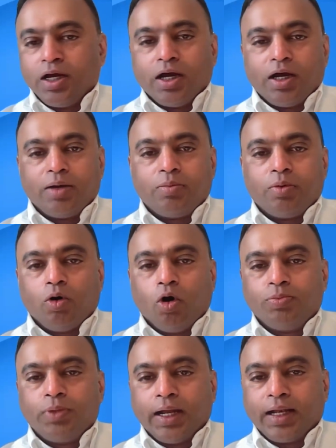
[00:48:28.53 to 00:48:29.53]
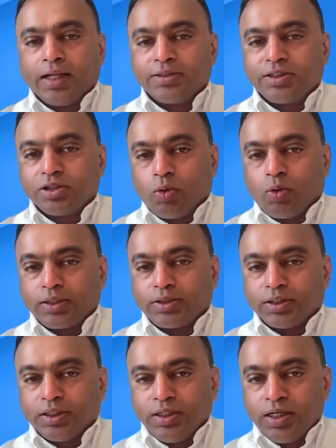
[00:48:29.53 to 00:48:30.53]
Hope that answers the
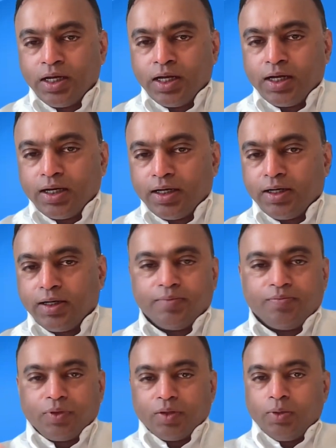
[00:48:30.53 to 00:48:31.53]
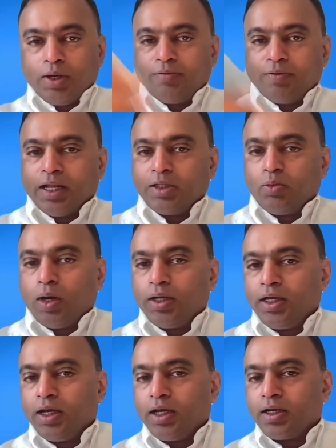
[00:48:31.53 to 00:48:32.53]
question. We have another one
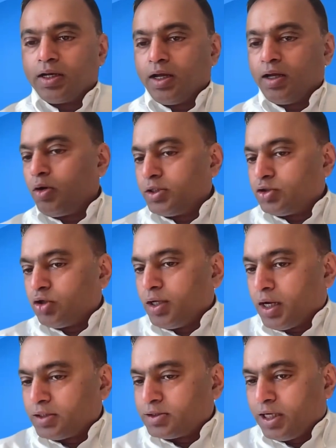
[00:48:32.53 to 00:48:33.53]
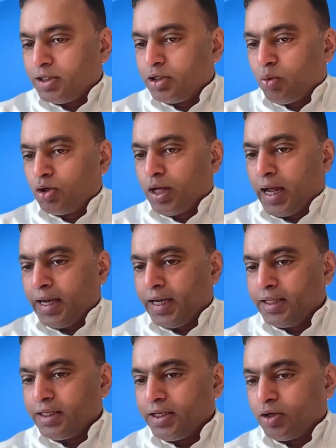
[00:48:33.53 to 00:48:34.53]
here. Okay, sorry, Akshay, do you want to add
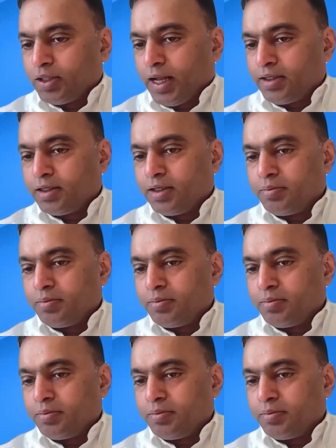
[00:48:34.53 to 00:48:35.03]
anything on that?